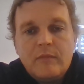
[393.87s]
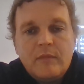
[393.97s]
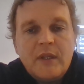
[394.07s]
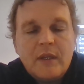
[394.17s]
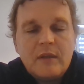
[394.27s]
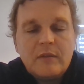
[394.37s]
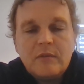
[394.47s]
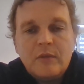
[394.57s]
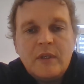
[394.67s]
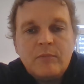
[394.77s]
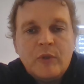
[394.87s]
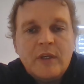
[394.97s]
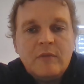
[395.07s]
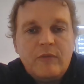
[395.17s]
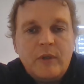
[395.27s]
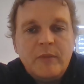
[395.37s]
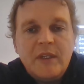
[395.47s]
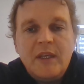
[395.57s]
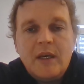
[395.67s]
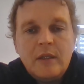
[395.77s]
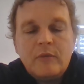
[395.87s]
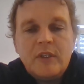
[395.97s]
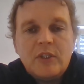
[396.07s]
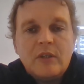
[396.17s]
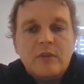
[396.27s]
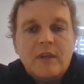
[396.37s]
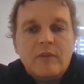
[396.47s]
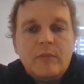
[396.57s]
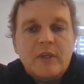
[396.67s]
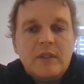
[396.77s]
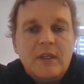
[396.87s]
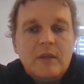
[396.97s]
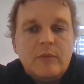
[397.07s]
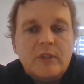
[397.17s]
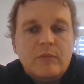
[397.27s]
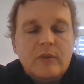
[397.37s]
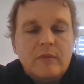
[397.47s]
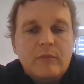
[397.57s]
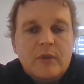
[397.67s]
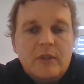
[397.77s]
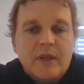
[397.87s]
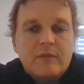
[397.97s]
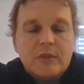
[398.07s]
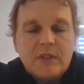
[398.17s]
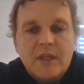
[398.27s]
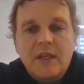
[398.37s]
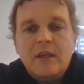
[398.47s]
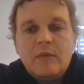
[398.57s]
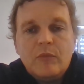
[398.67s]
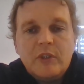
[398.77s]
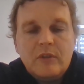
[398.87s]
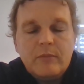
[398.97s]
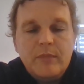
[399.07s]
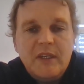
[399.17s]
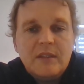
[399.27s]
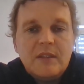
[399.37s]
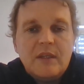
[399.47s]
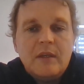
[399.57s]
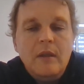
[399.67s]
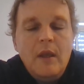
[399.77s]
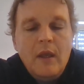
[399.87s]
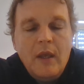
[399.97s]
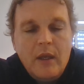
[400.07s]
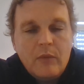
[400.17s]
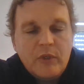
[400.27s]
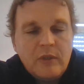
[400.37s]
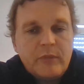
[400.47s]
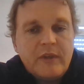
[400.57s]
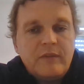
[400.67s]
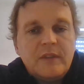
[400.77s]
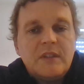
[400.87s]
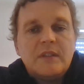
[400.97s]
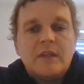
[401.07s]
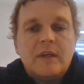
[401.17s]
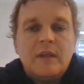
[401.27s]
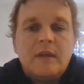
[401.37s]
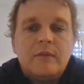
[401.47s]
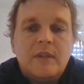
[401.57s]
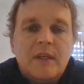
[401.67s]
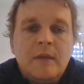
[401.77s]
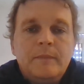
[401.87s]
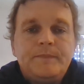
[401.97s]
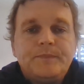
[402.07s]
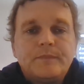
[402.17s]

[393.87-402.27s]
do that more informally. I'll reach out to everyone and hear what you have to say and what your opinions are and what your preferences are and everything.